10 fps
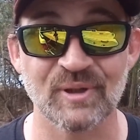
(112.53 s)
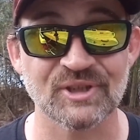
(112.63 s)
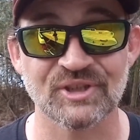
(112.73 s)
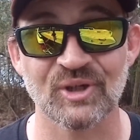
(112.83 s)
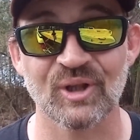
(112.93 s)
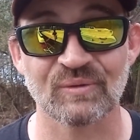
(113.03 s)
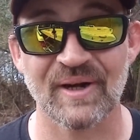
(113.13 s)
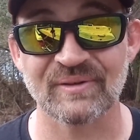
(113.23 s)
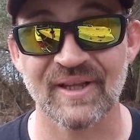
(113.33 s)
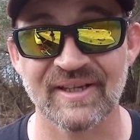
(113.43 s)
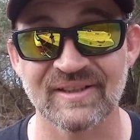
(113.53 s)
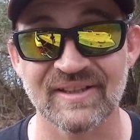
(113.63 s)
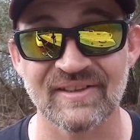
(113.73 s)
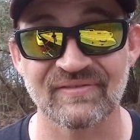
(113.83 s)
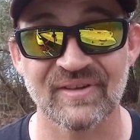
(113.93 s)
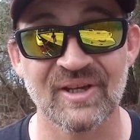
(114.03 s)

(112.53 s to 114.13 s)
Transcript: pushes you all around like a leaf.